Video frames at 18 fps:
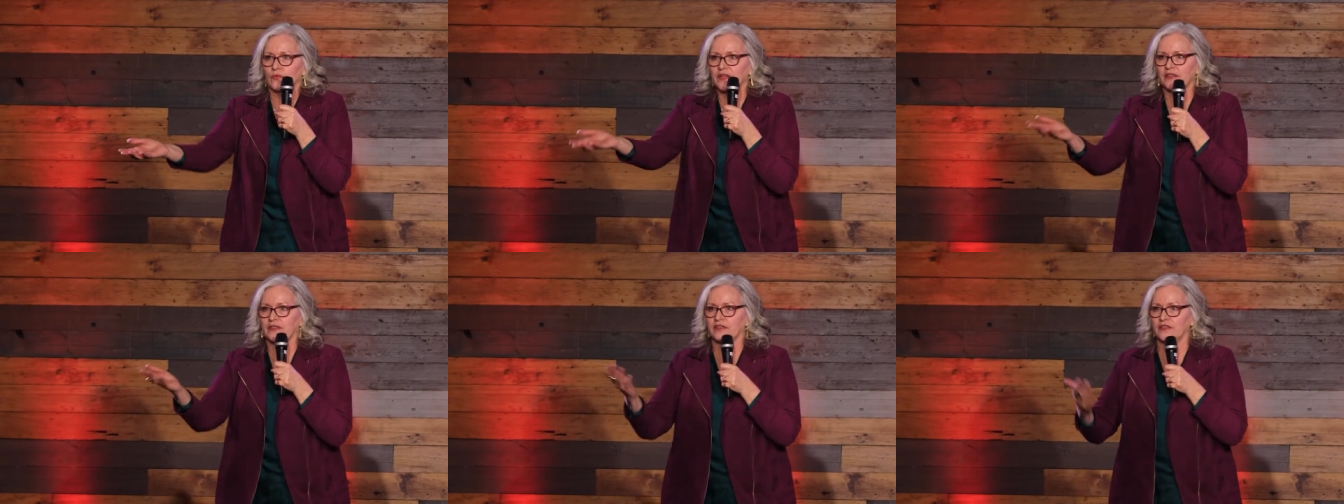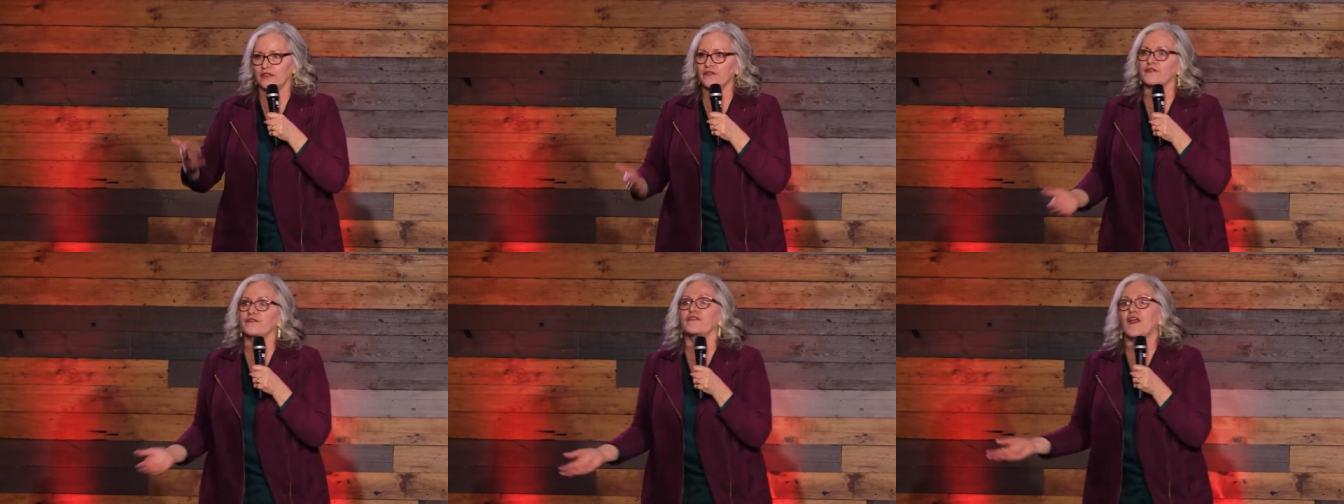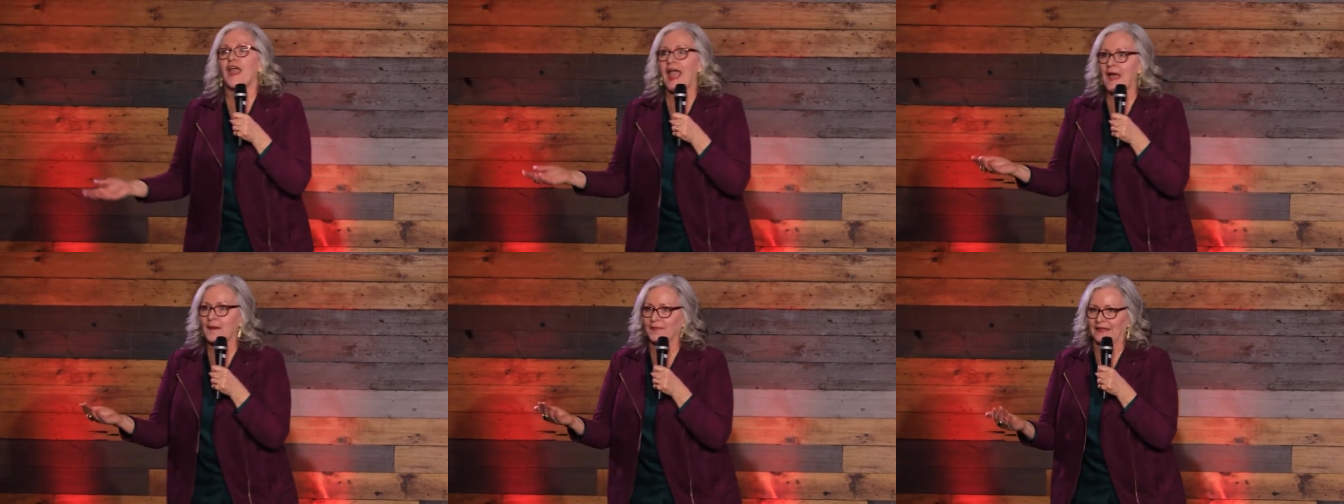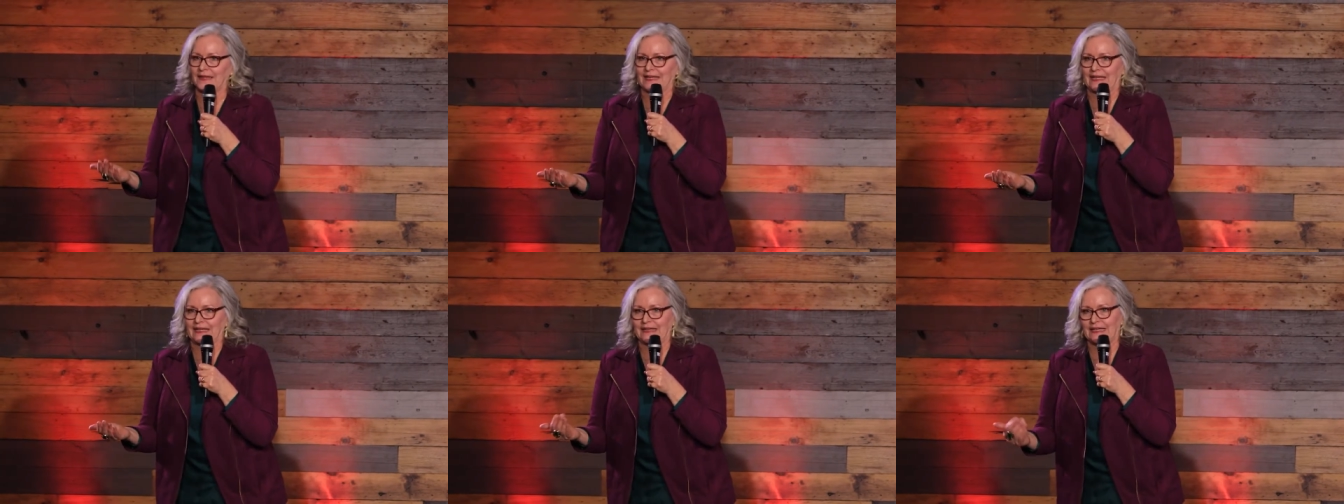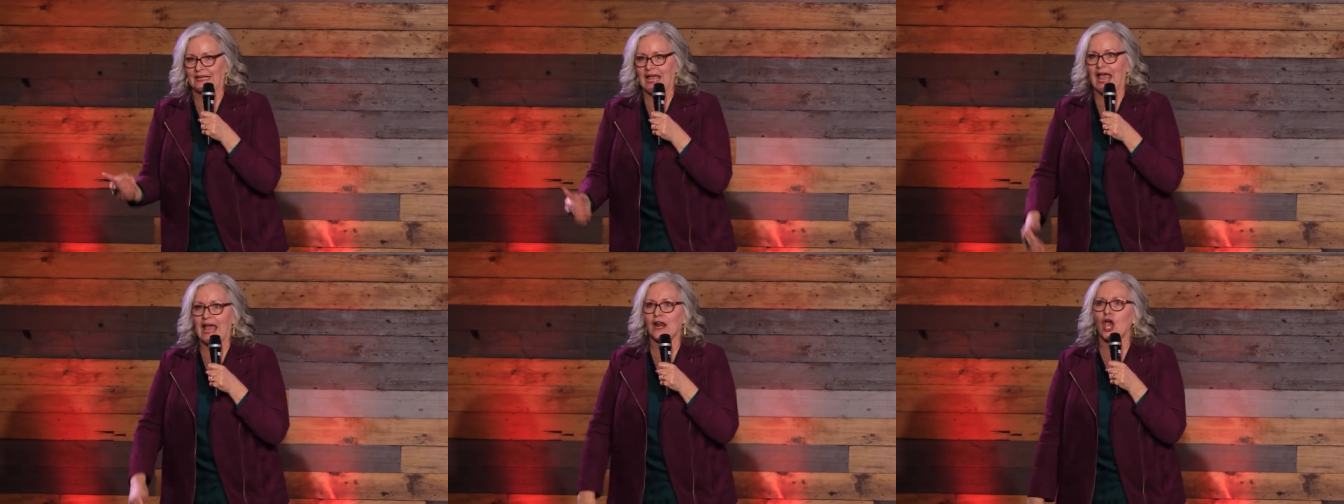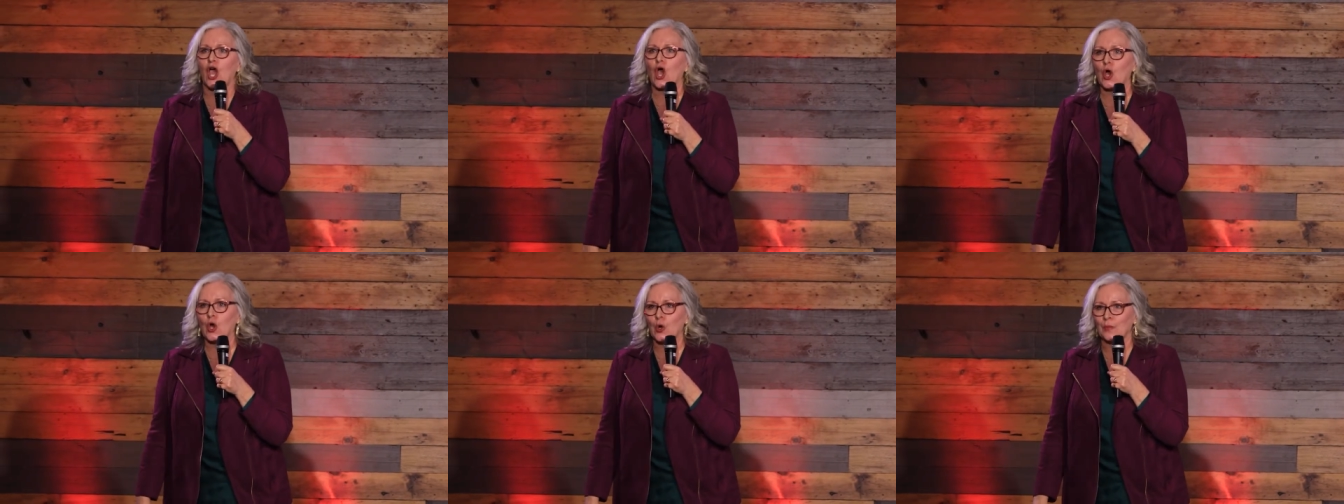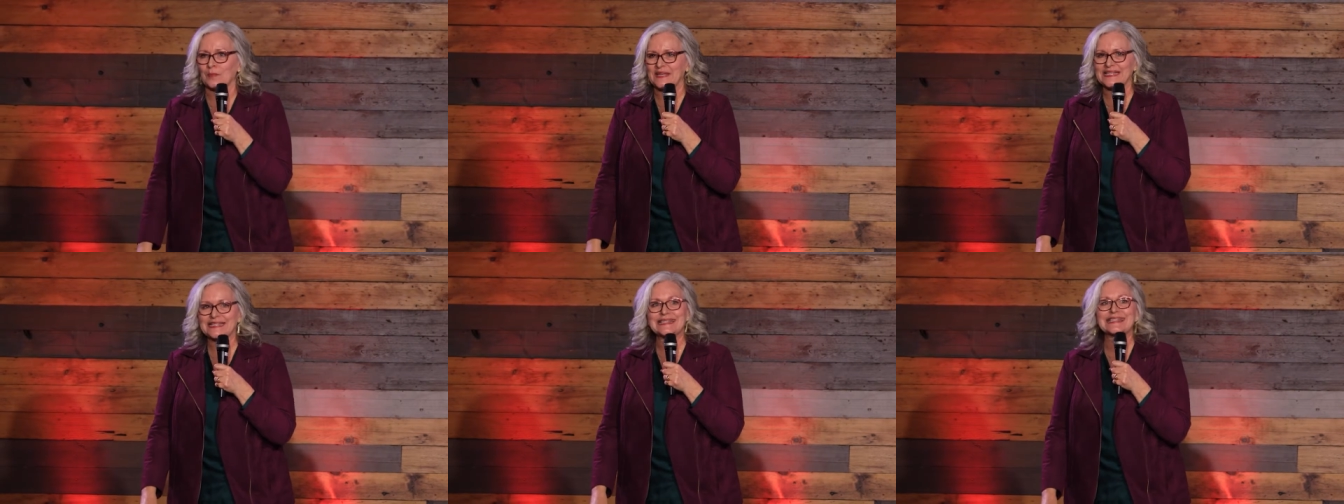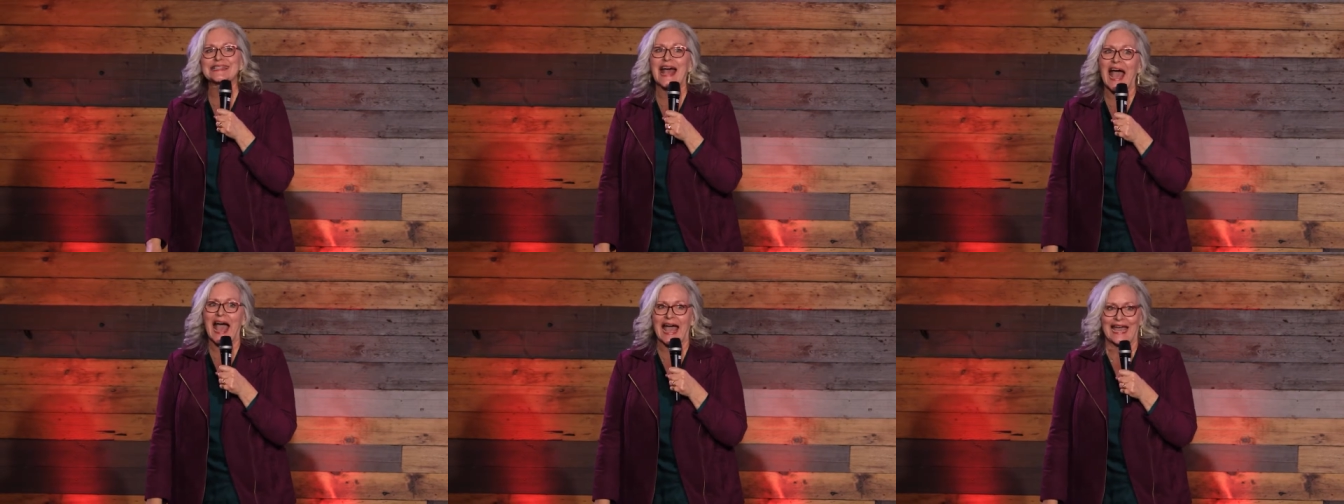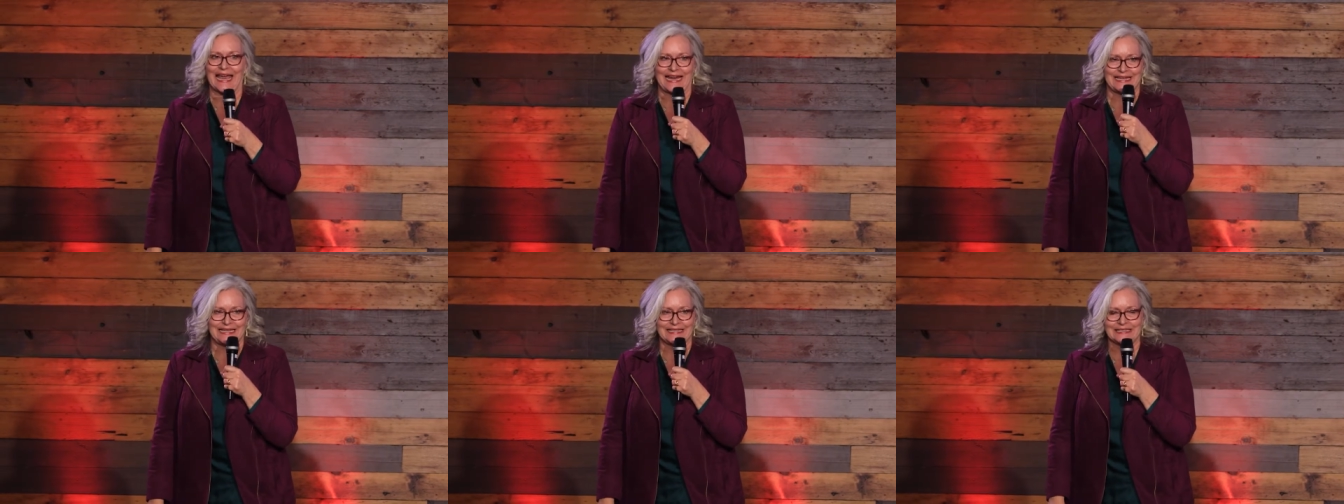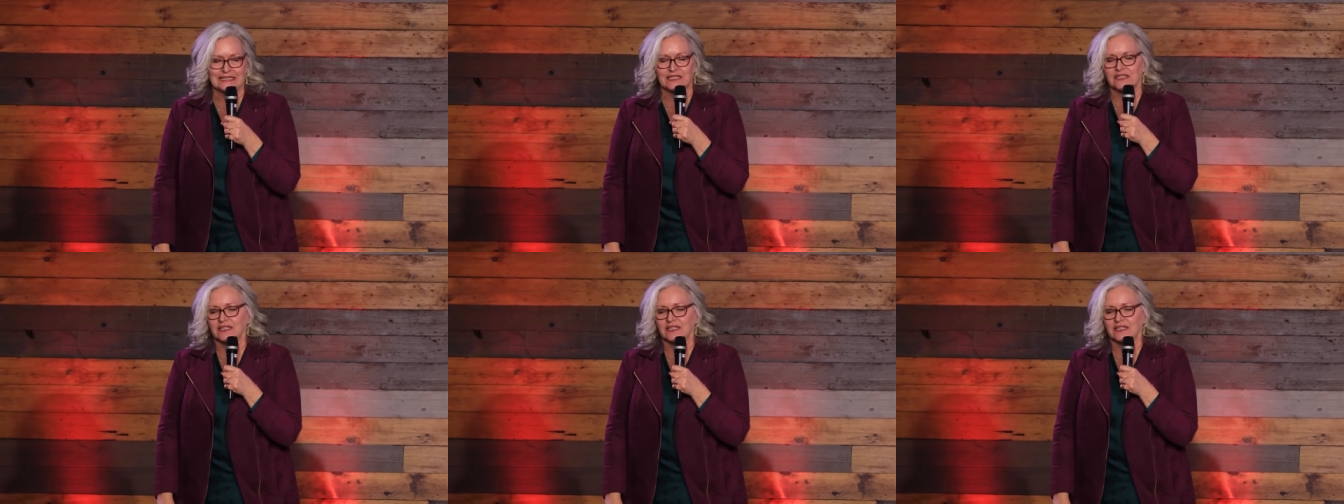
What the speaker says: with the family at home, inside.